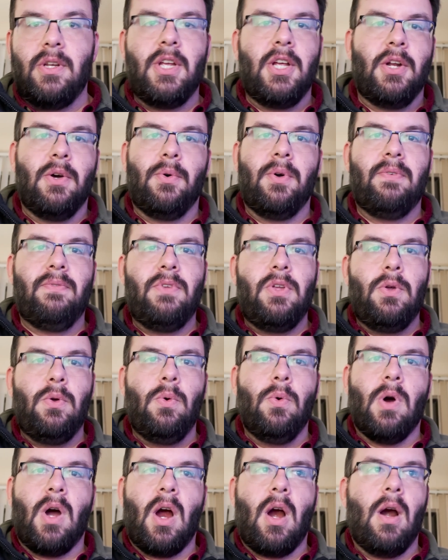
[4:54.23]
If
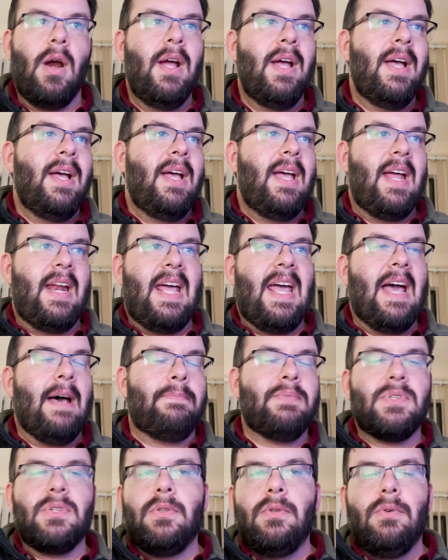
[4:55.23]
you are an
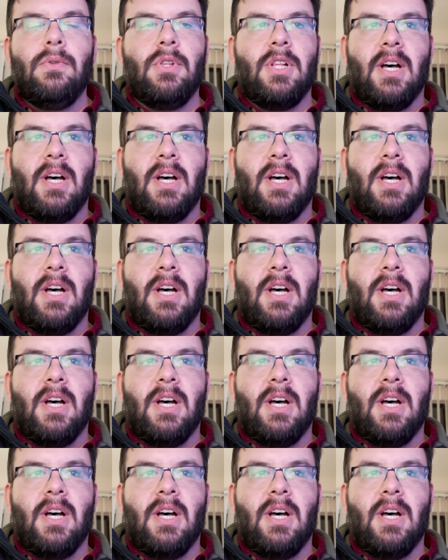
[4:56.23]
absolute